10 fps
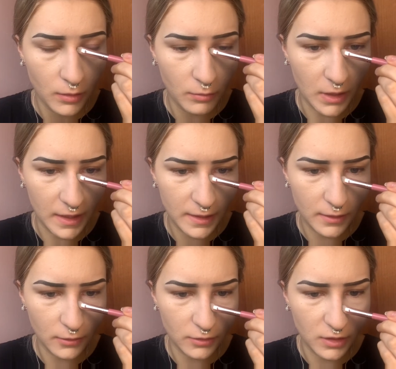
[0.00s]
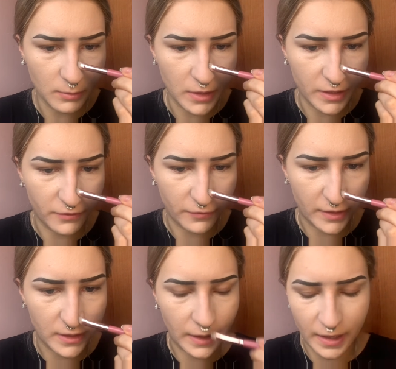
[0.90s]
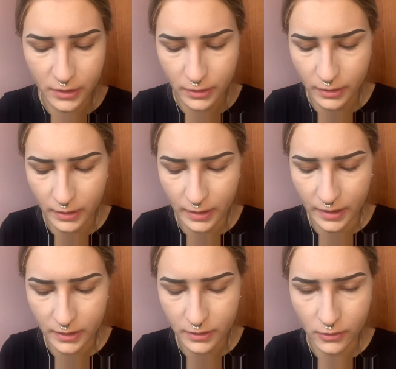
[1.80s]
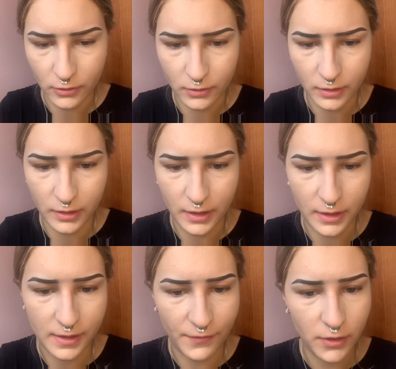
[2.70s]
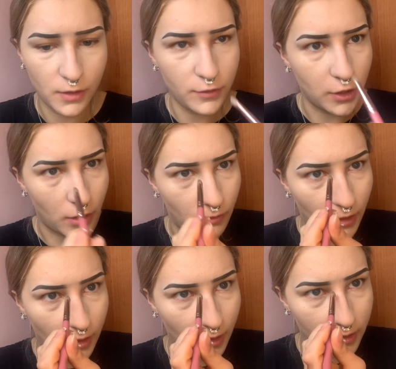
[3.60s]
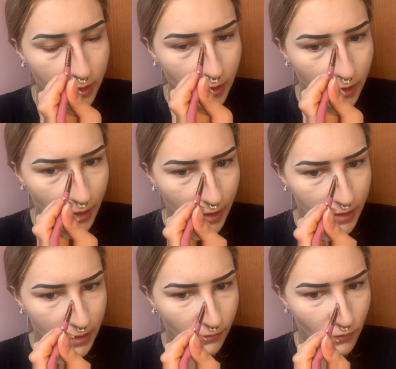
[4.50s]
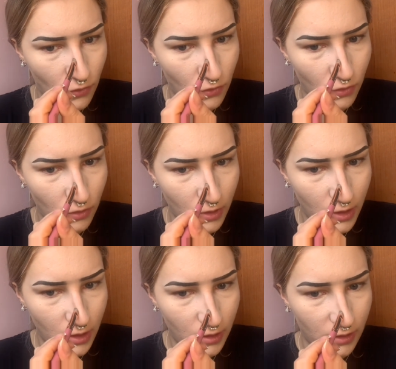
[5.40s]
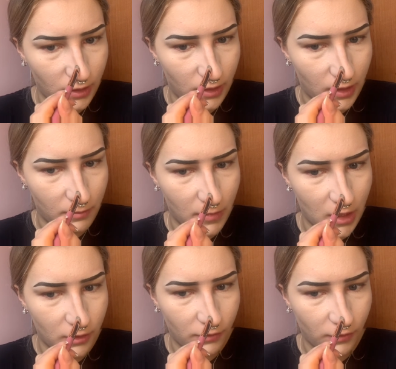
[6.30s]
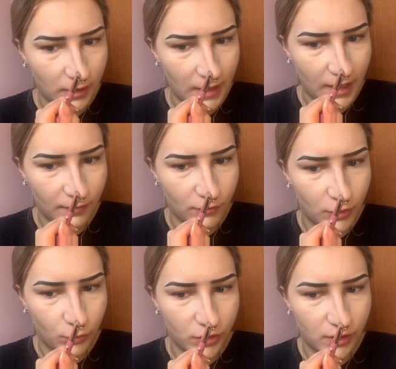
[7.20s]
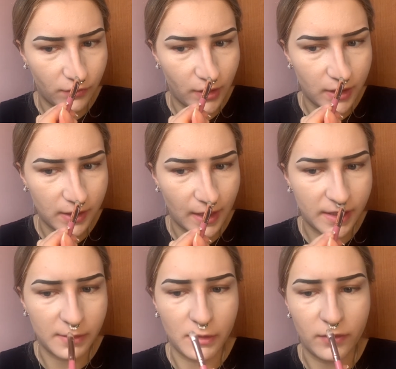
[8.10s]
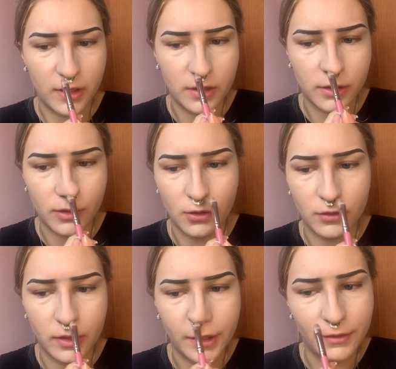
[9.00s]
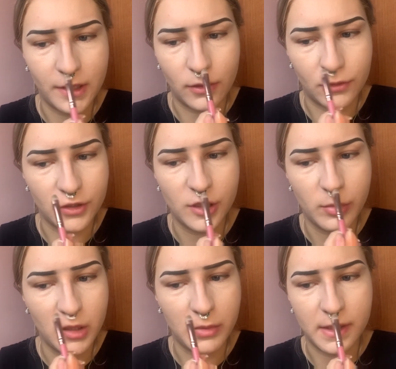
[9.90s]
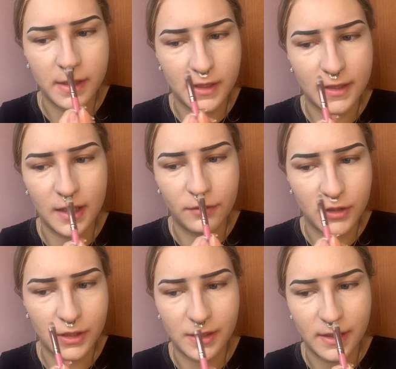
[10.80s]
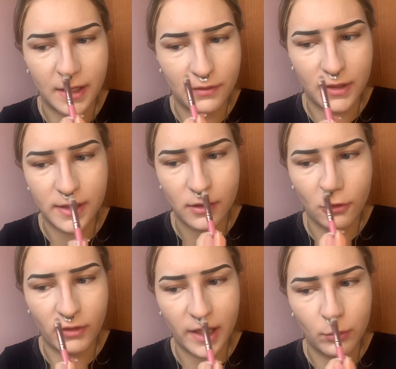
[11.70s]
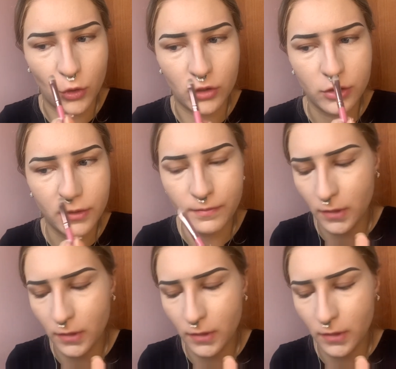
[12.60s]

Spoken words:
Police launched a murder investigation, and on the 7th of June 1984, the murder of Colette Aram was the first case to be featured on the newly launched BBC television series Crime Watch,